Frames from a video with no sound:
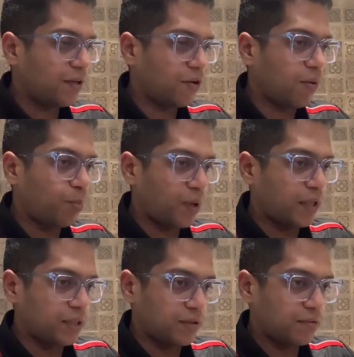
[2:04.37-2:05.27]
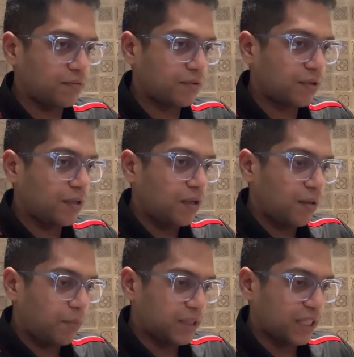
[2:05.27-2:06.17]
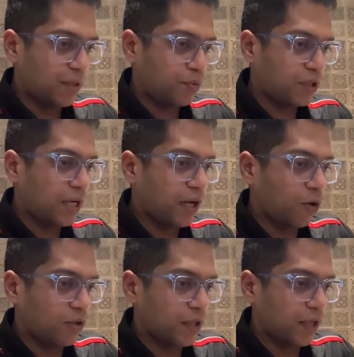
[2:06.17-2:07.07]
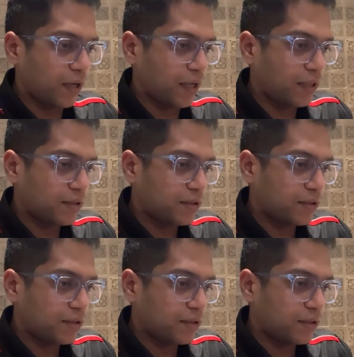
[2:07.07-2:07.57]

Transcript: Trump and basically put that out there, right?